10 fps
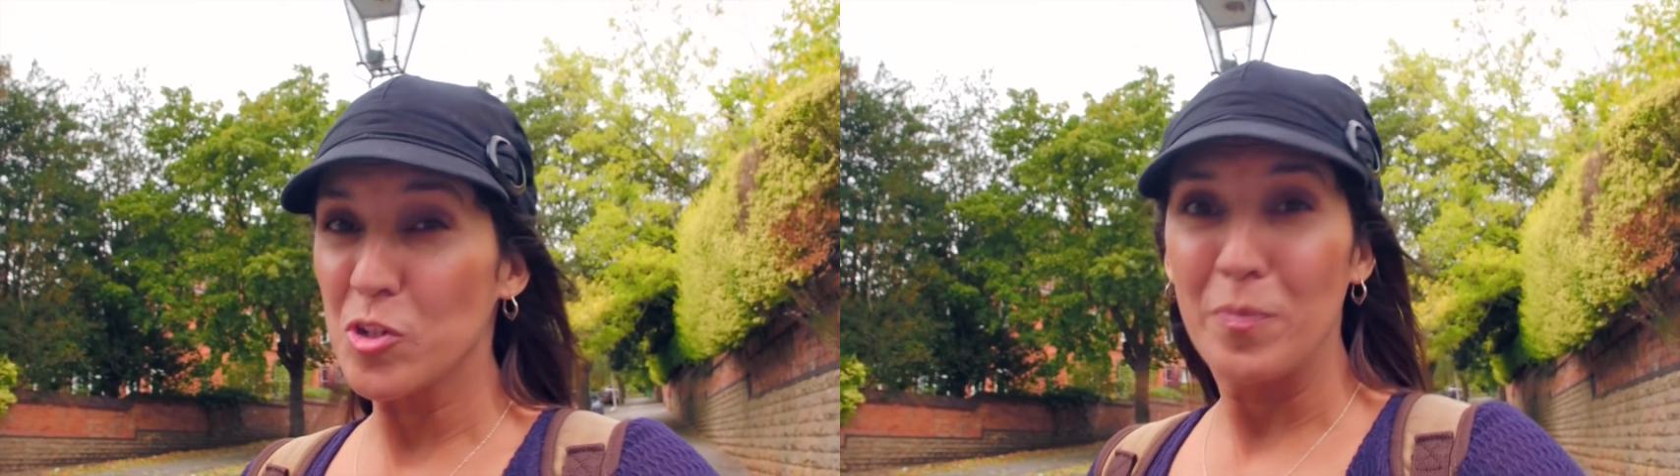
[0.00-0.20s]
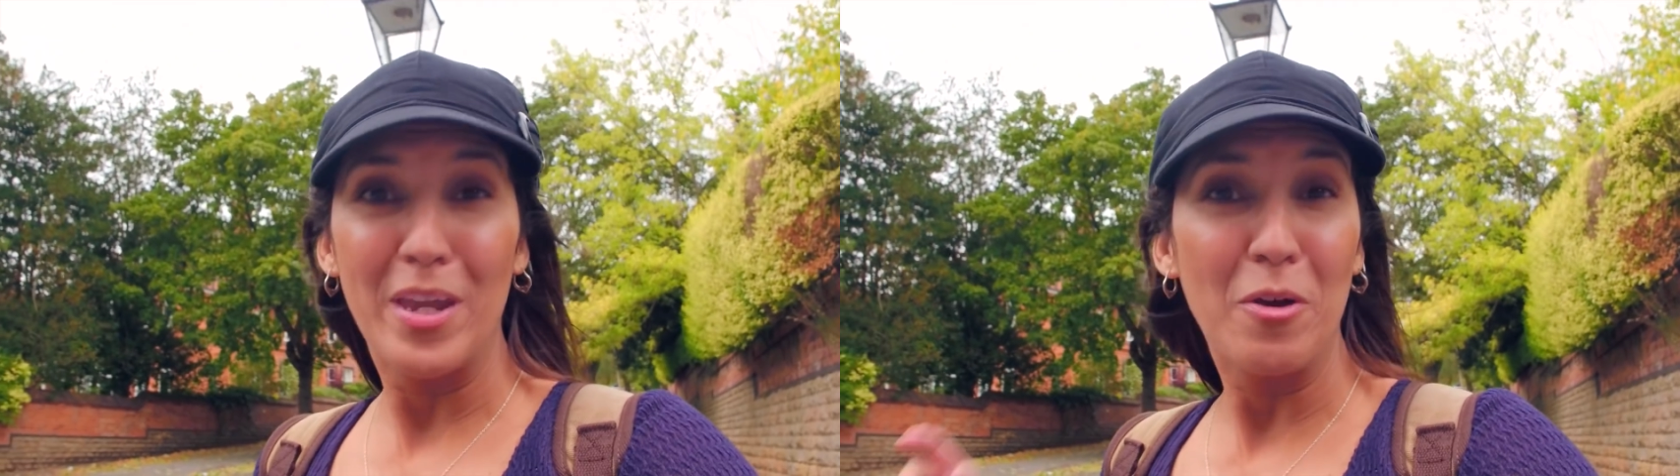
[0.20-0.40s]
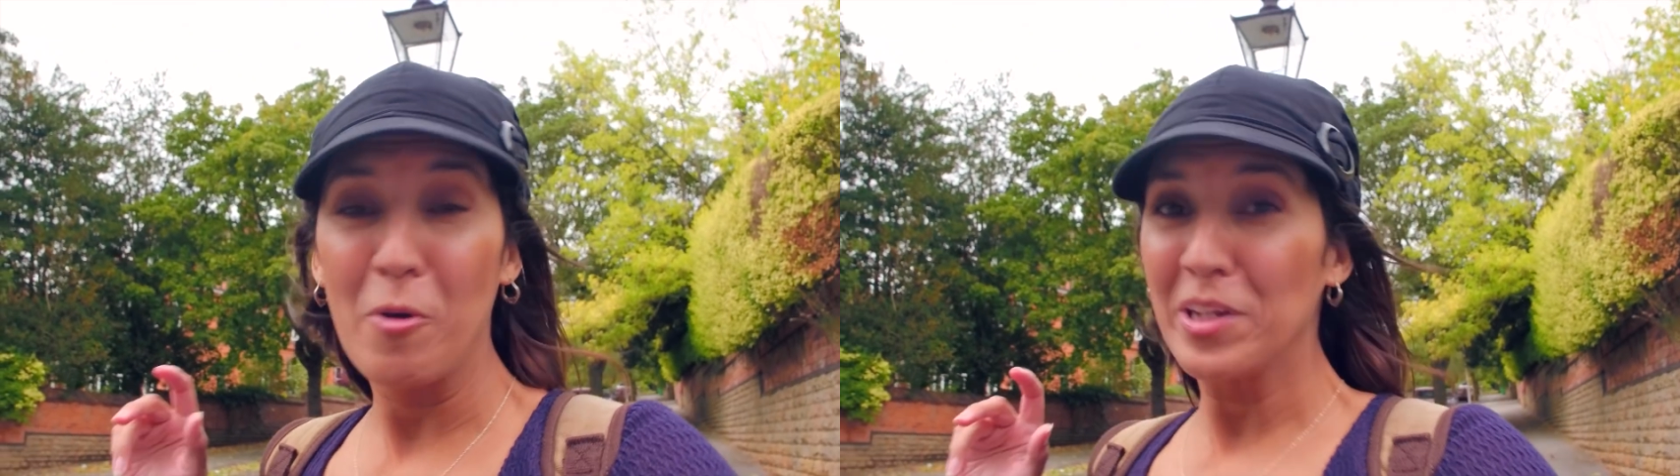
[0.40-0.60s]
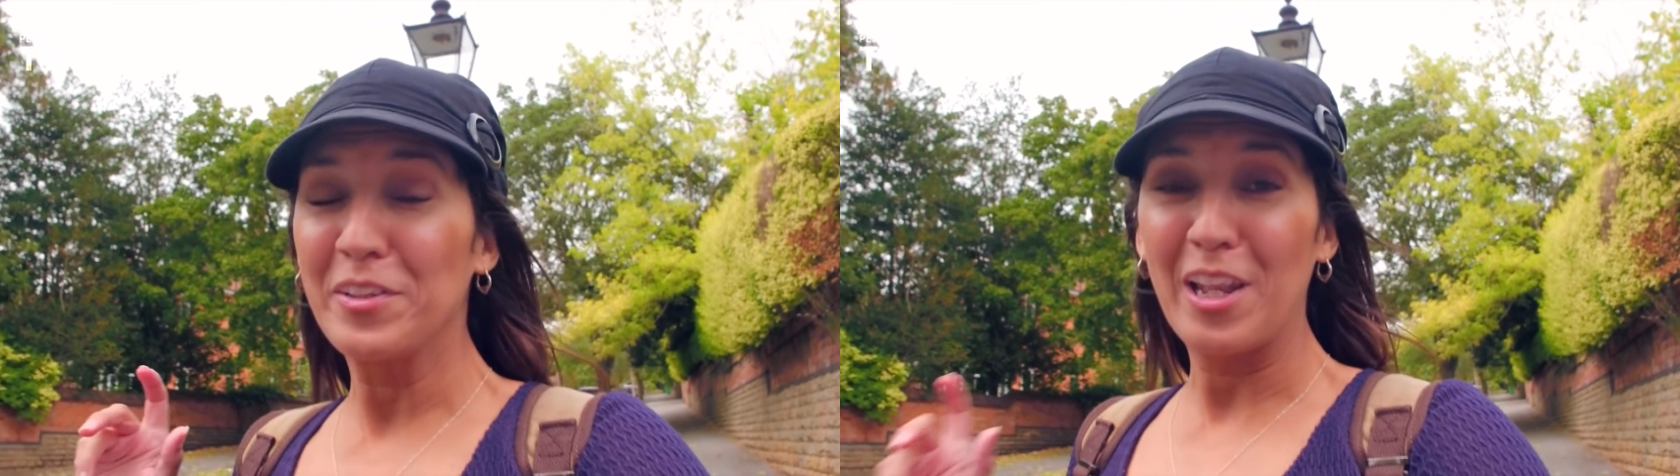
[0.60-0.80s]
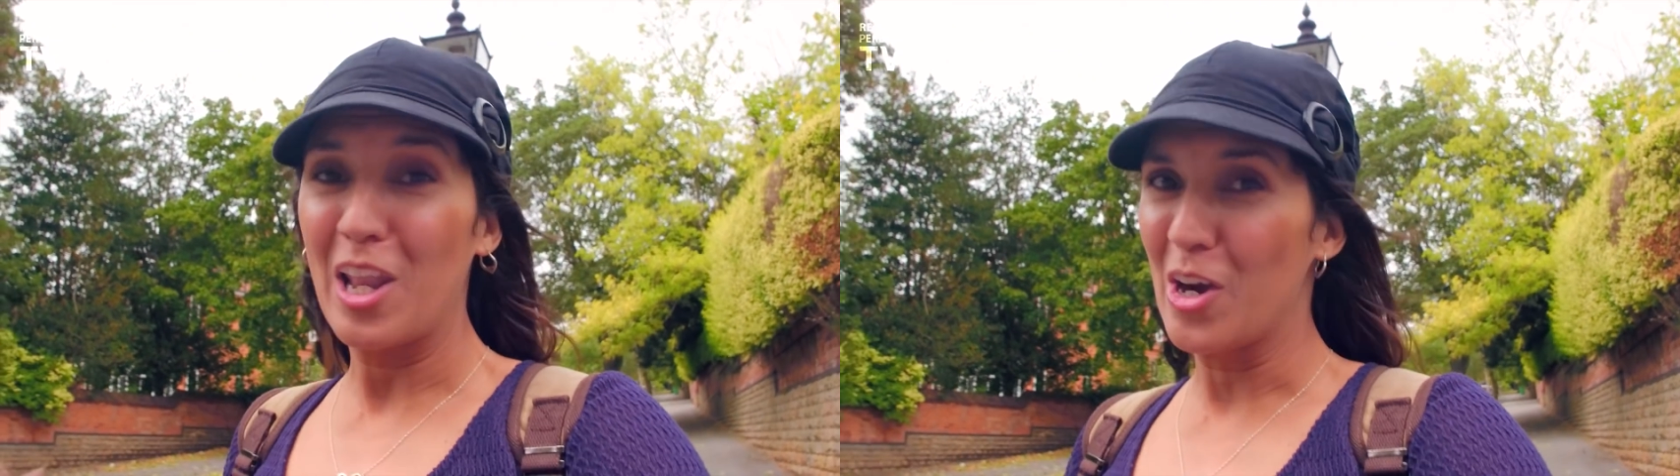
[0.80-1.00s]
to be one
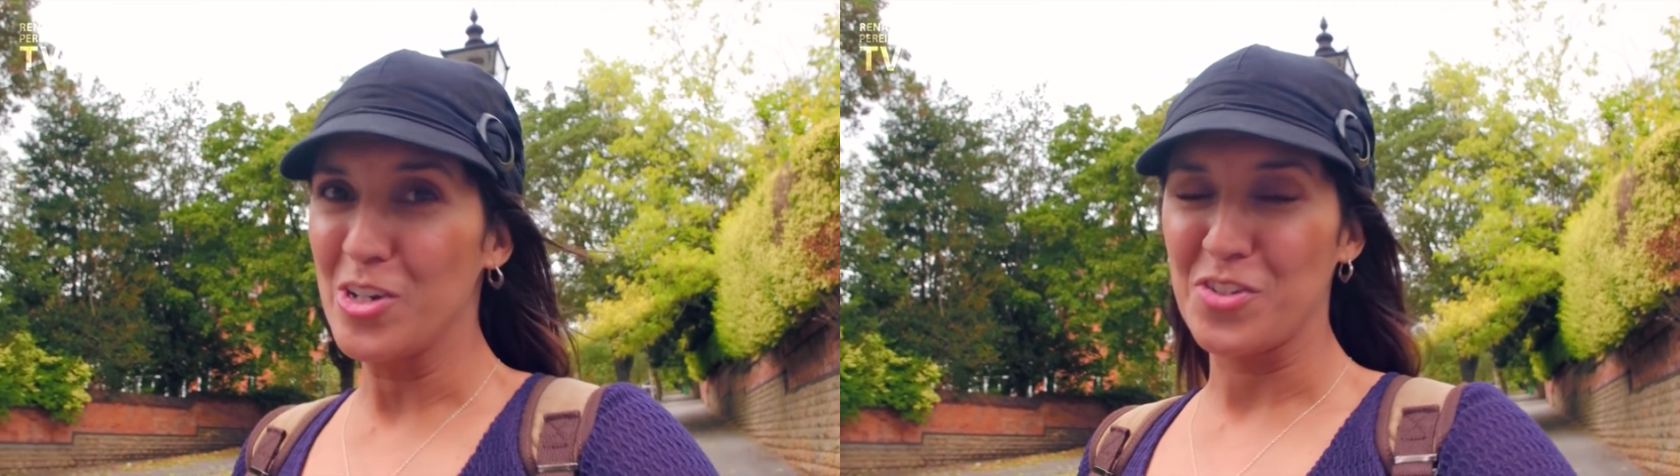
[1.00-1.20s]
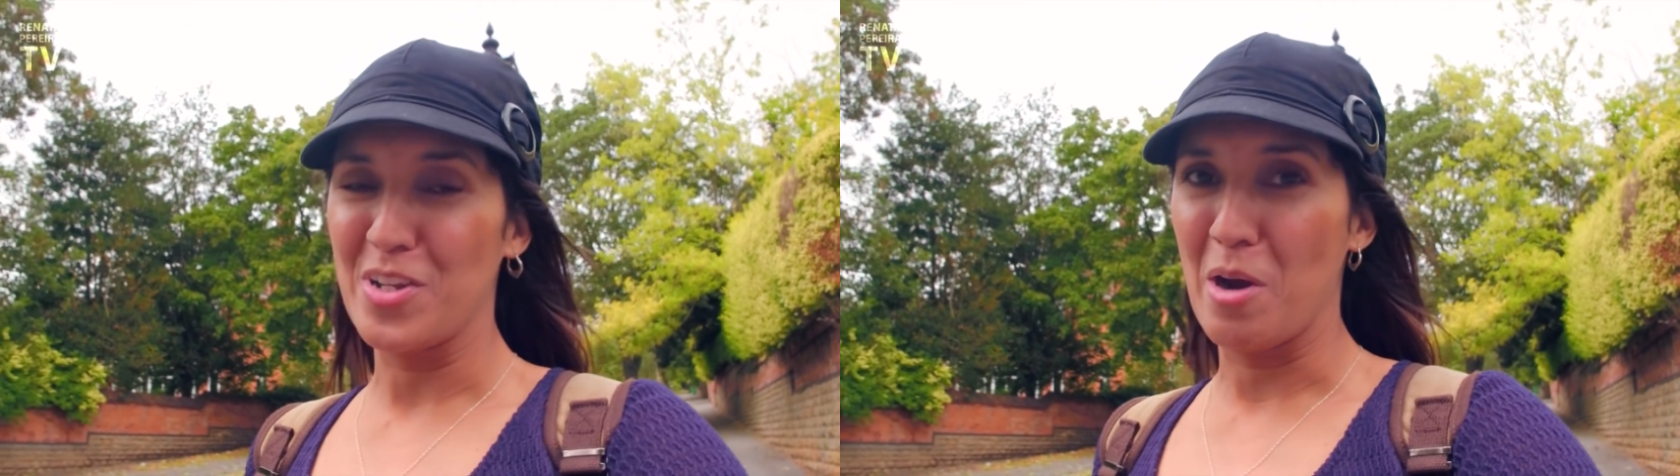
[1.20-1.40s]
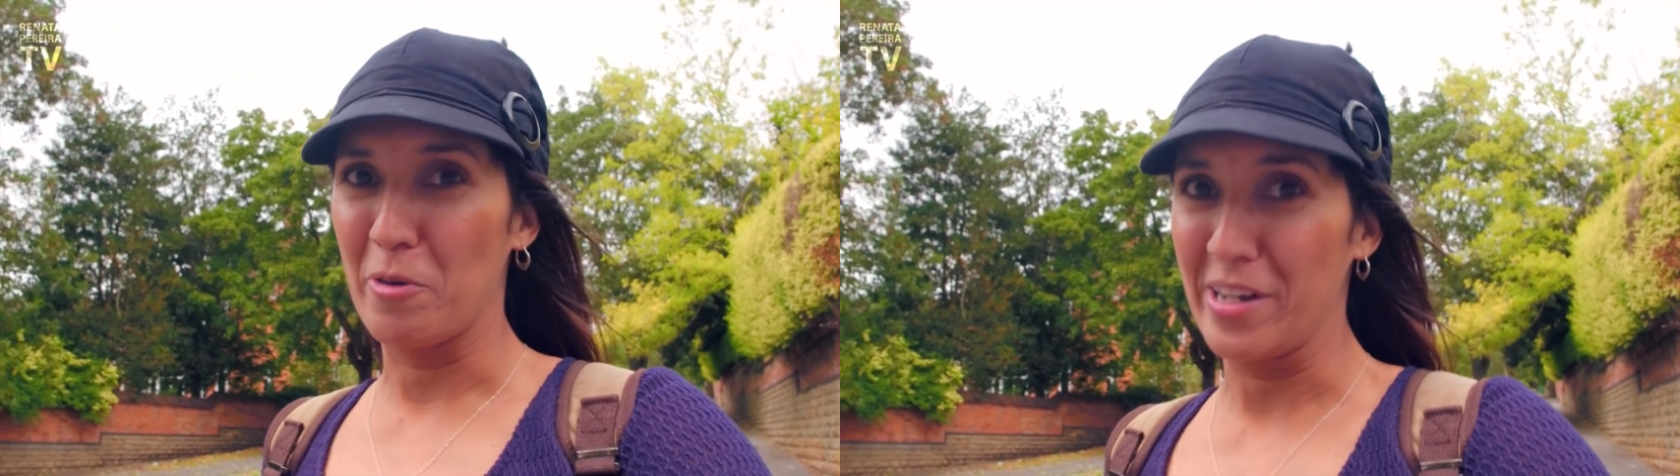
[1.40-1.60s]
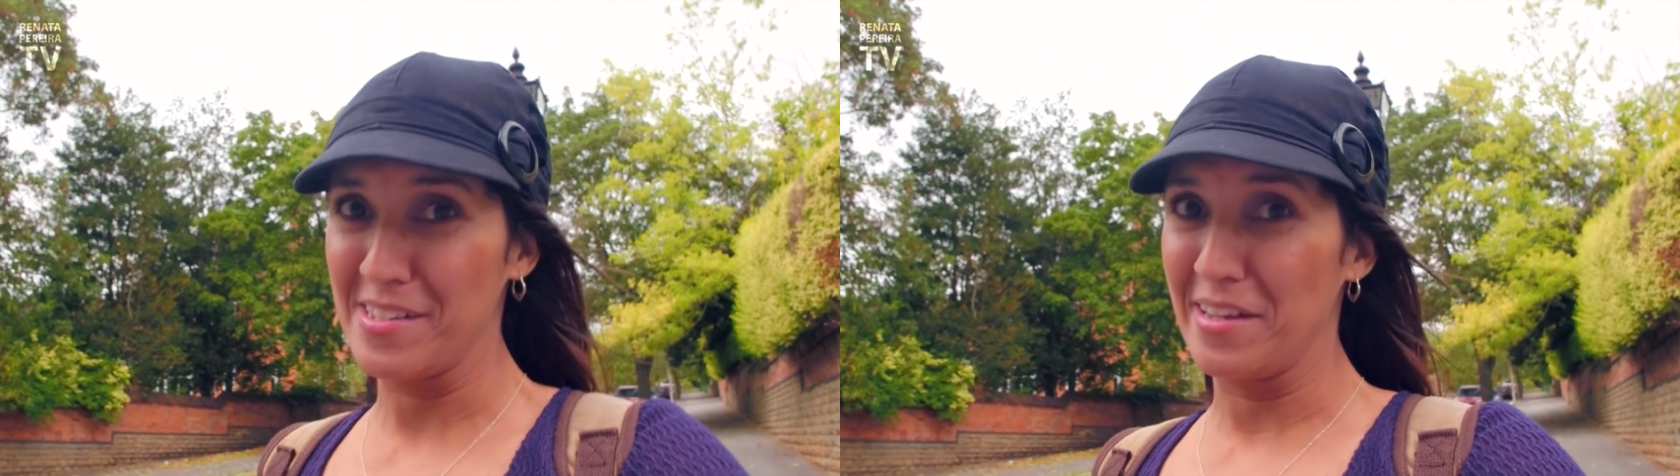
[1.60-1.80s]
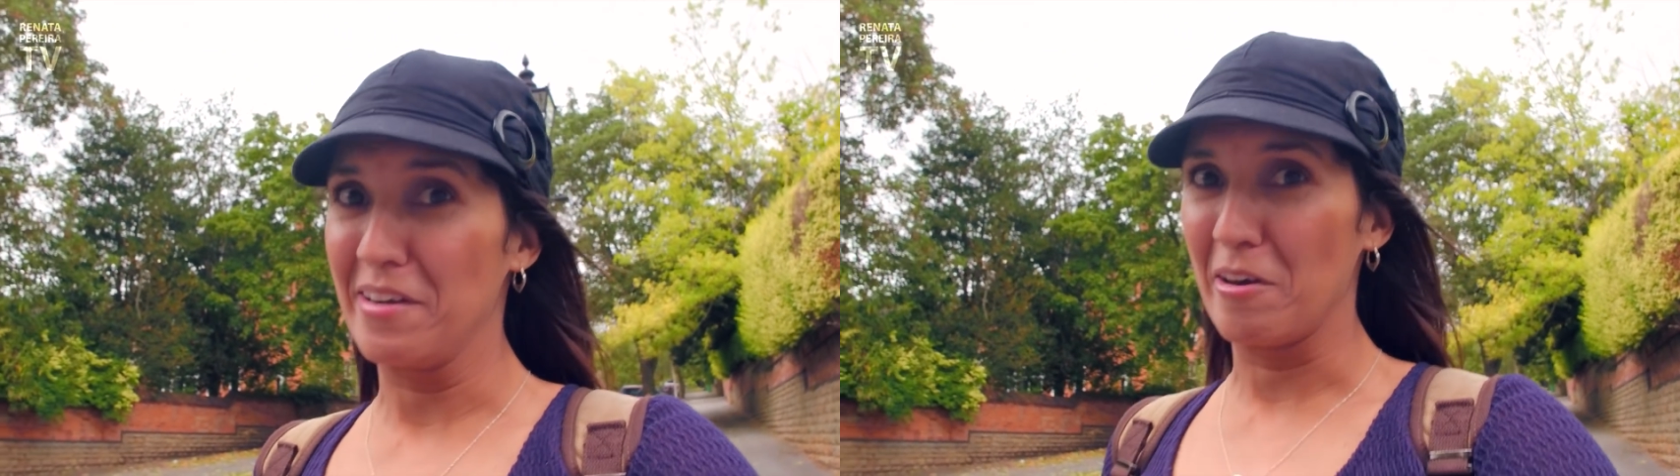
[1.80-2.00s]
of the largest
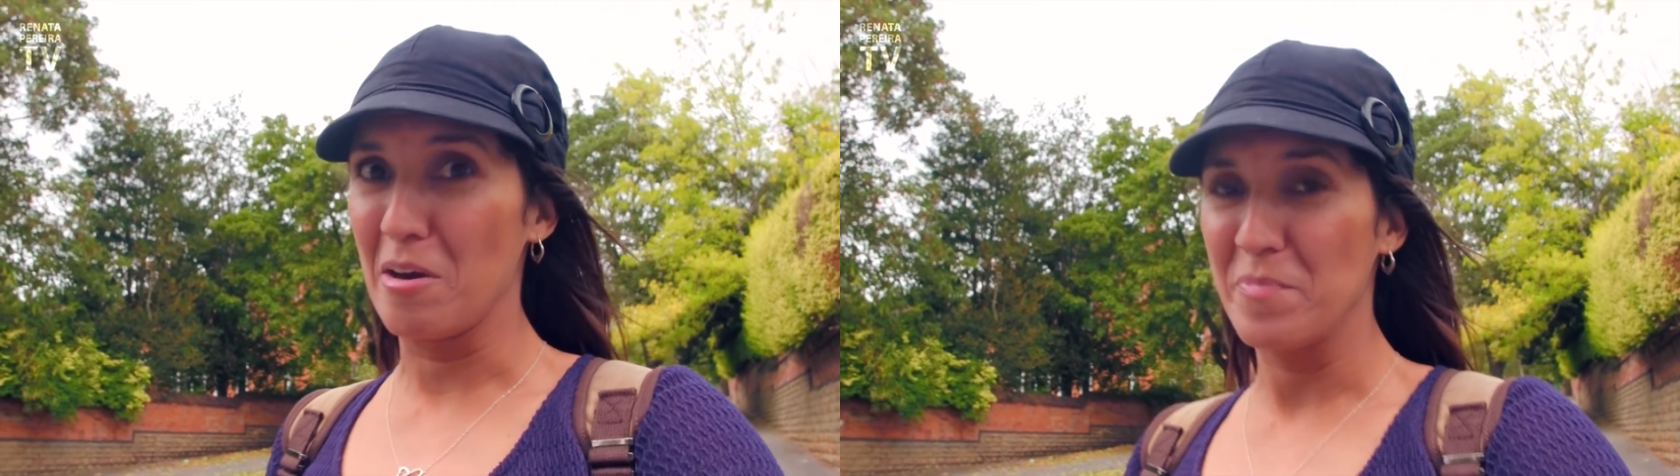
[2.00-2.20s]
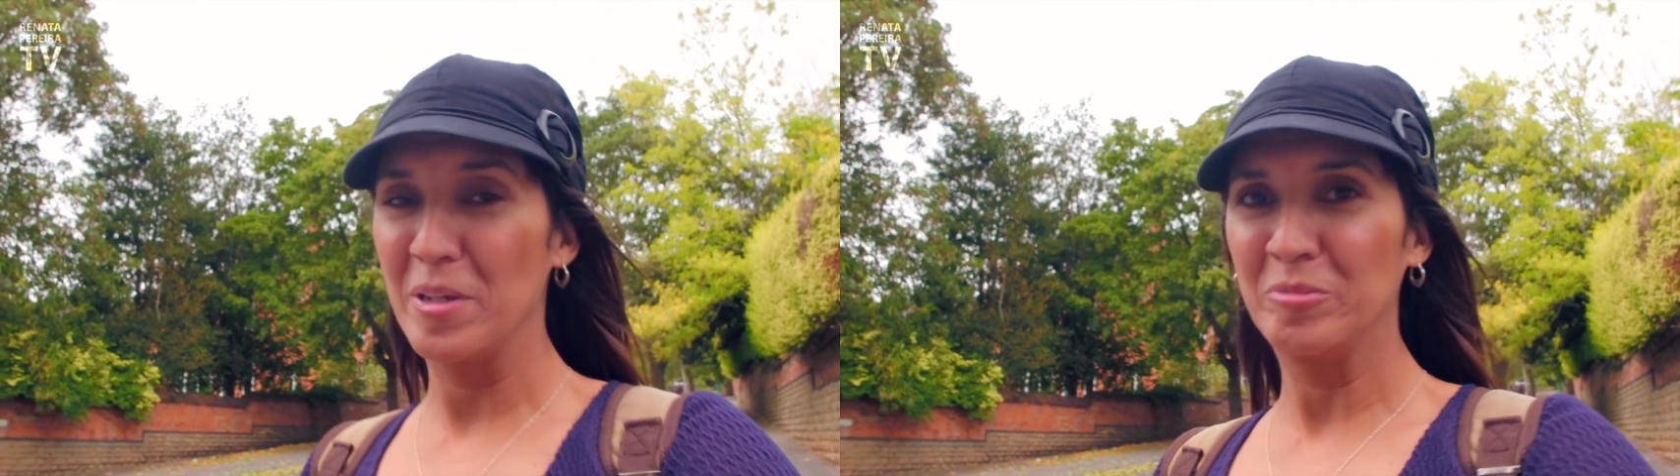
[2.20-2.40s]
networks in Europe.